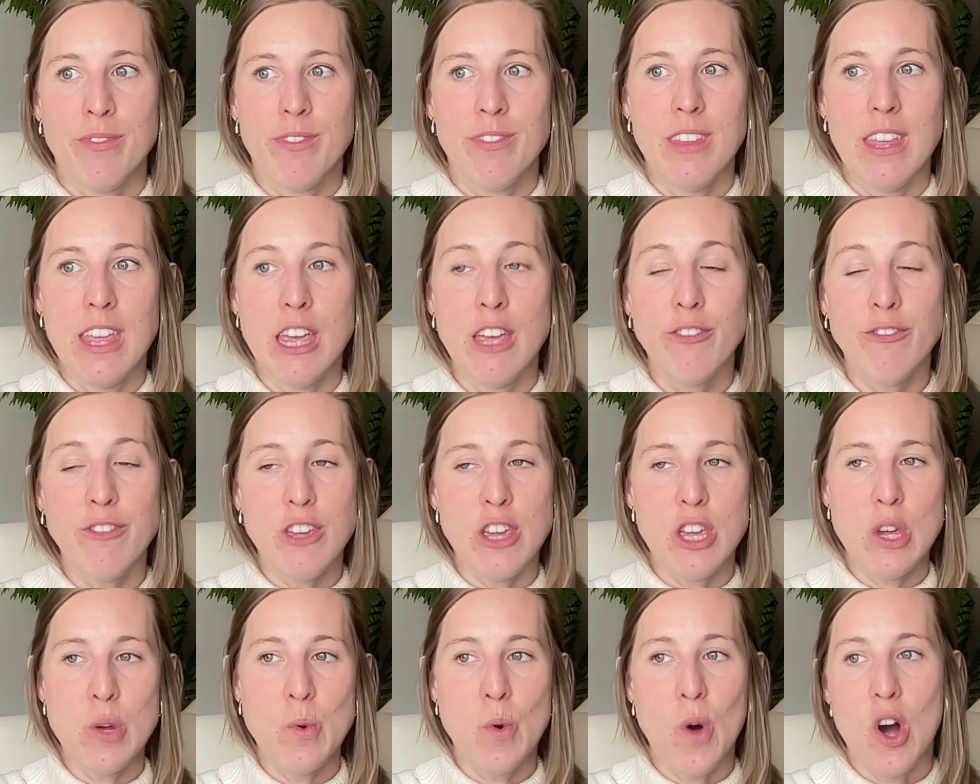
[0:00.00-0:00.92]
if
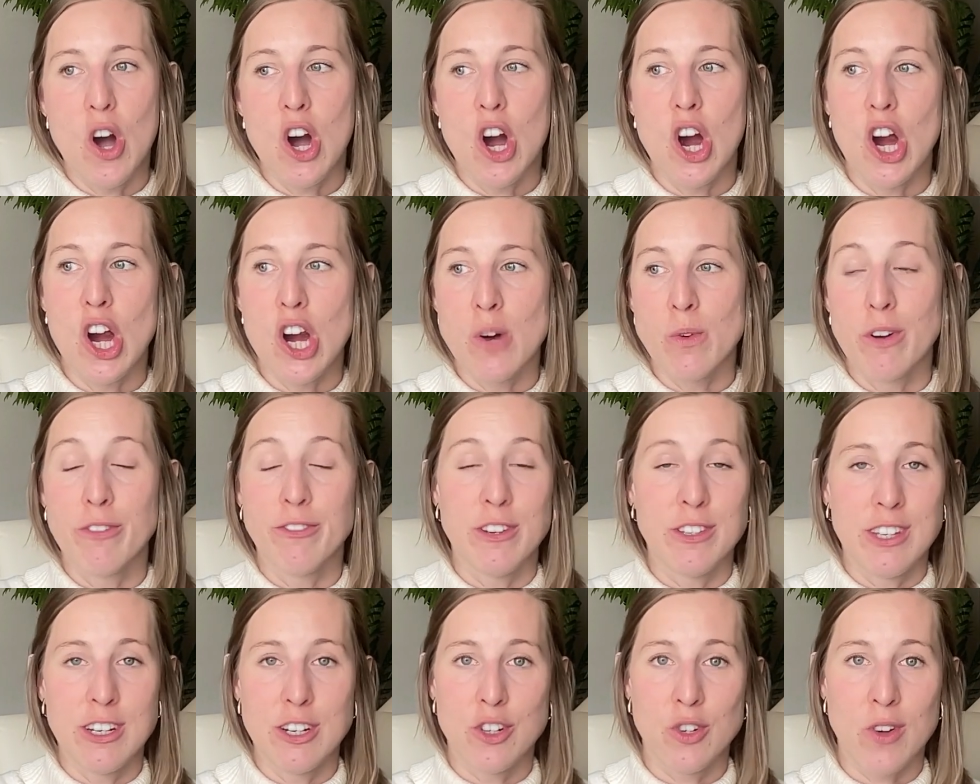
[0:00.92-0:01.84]
you are
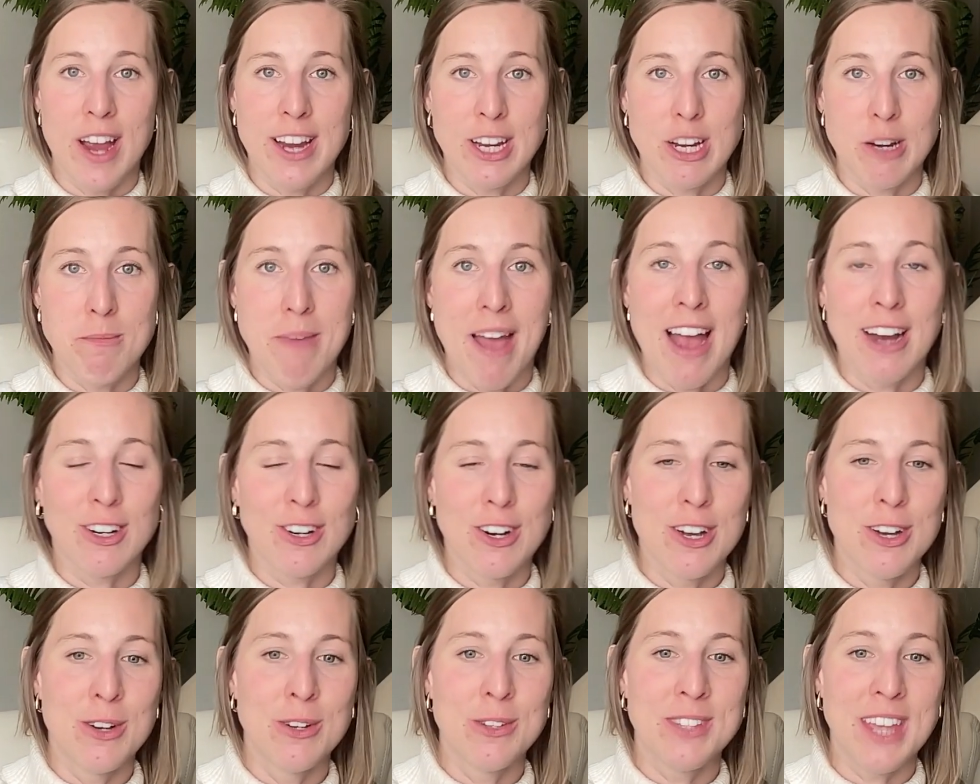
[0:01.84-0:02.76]
refusing to track your
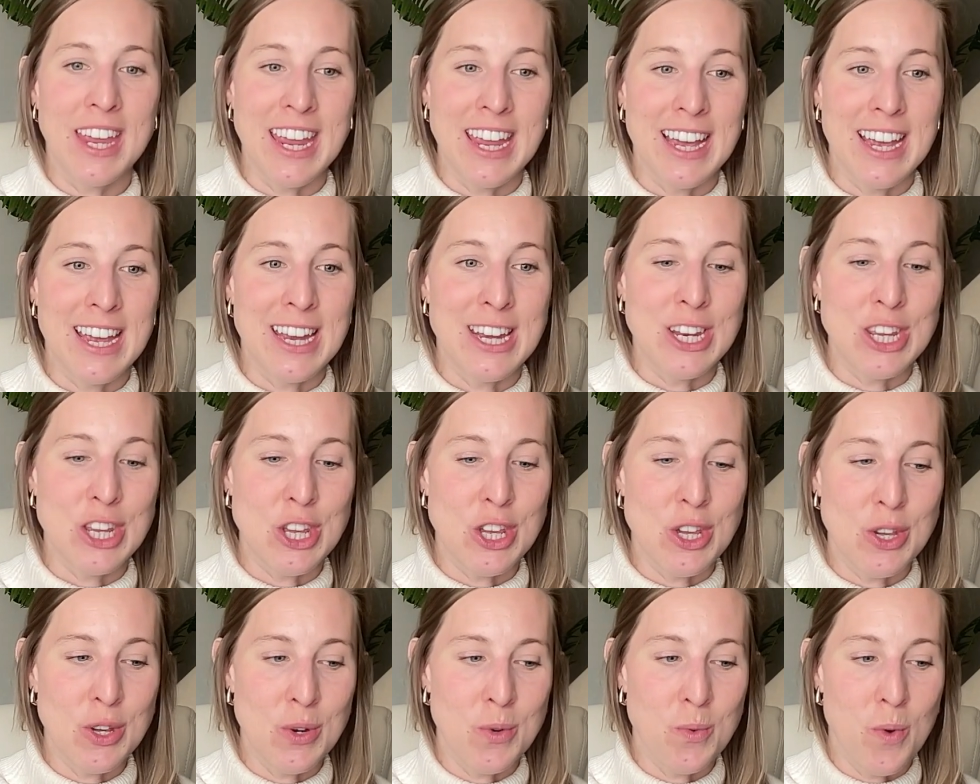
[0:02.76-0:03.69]
macros and
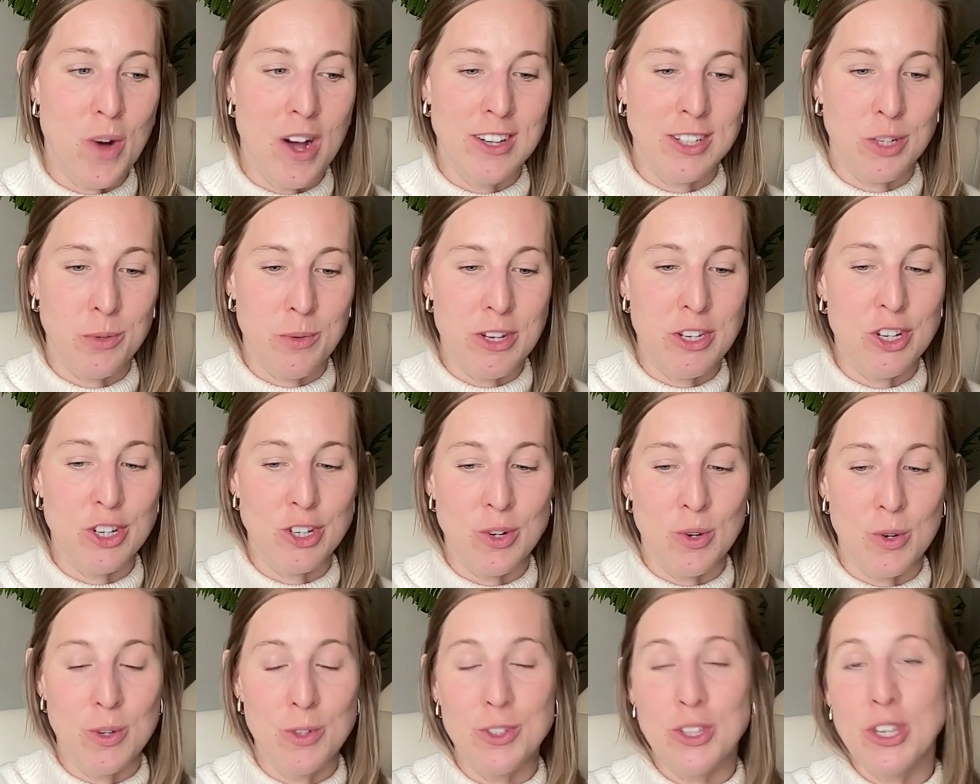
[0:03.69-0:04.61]
you want to reach your
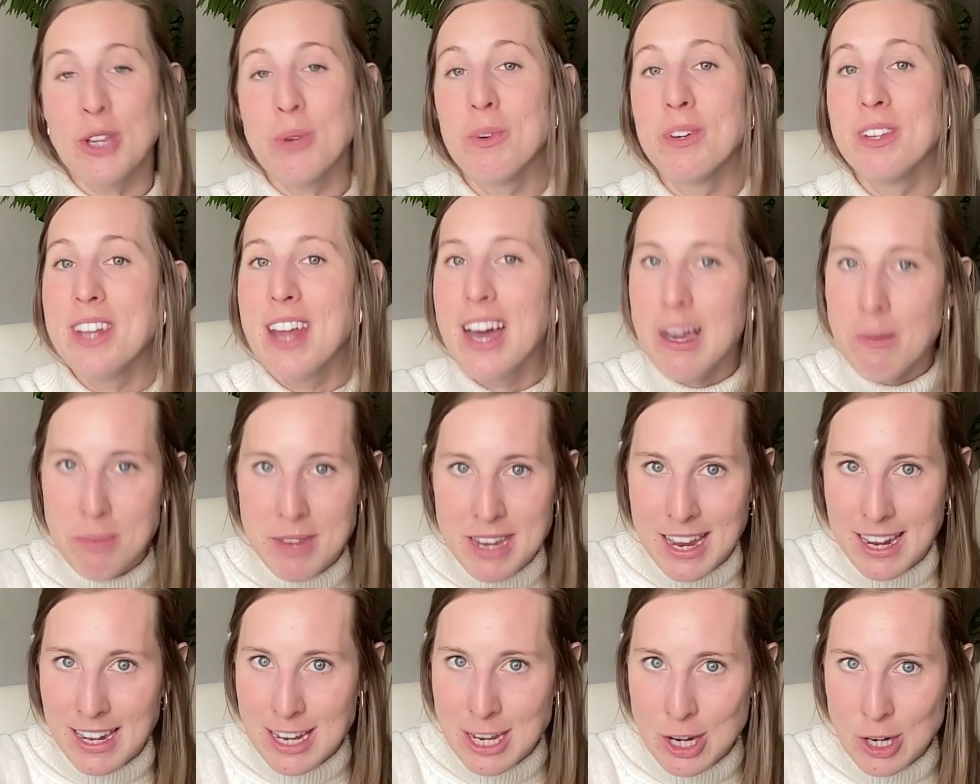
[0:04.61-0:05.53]
goals, you will not be
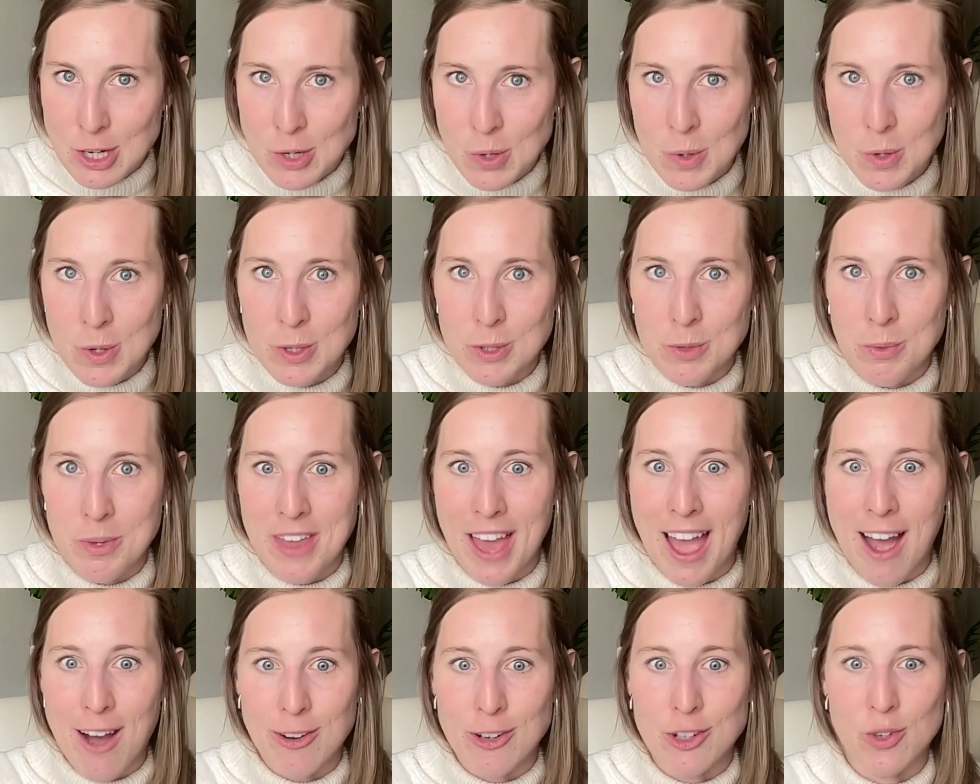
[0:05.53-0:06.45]
hitting your goals
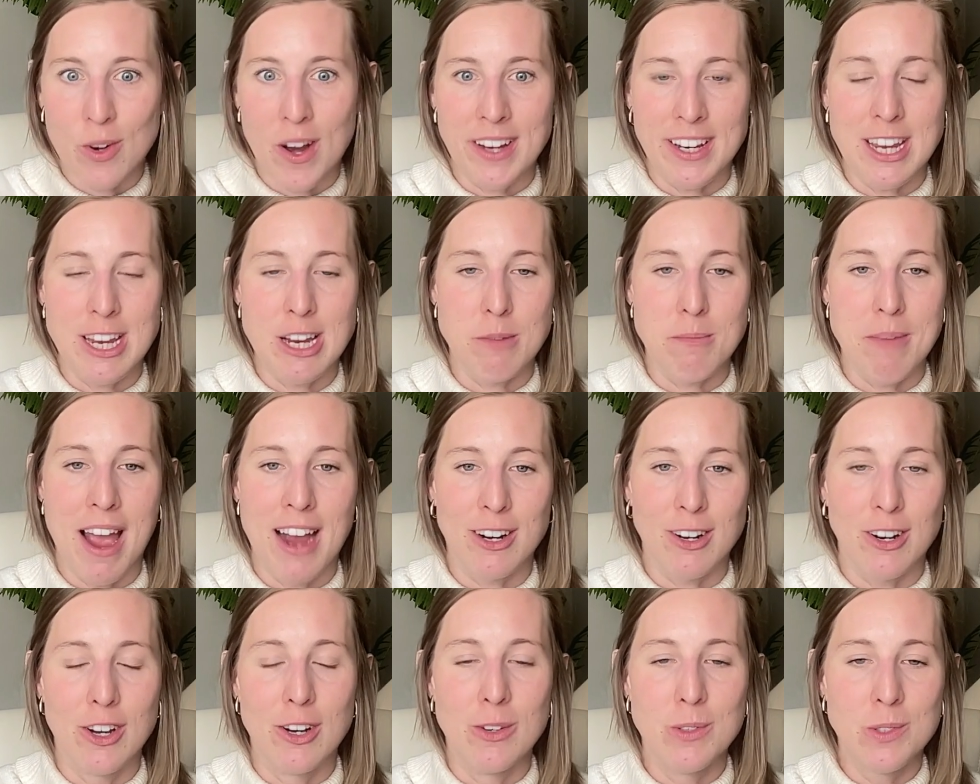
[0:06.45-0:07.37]
without tracking your
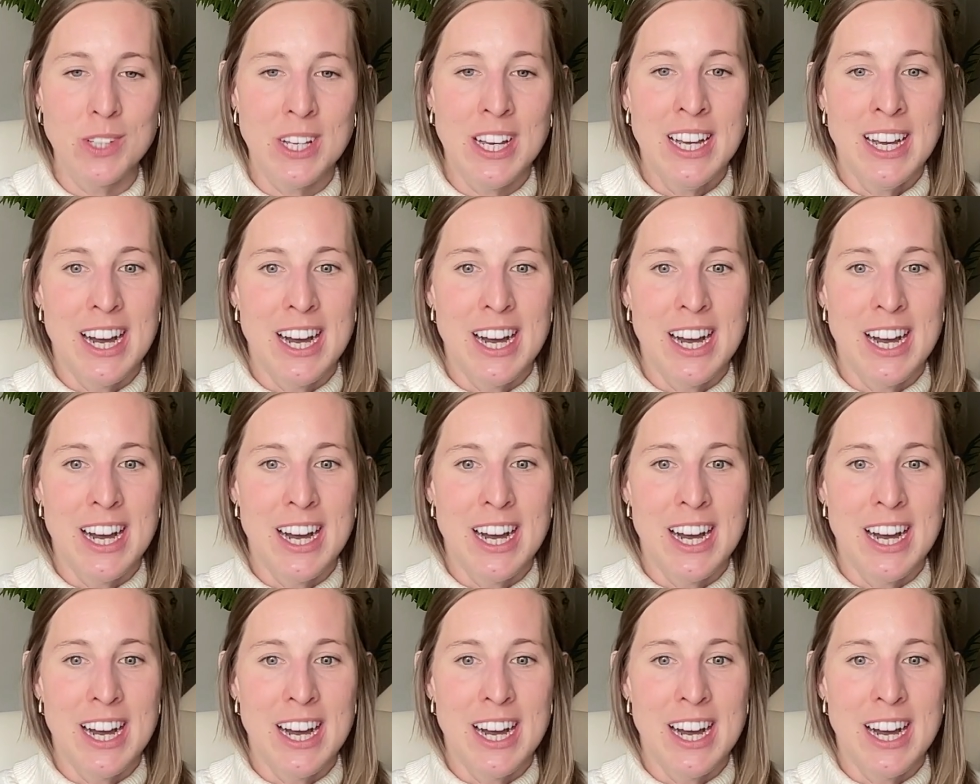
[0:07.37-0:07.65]
macros.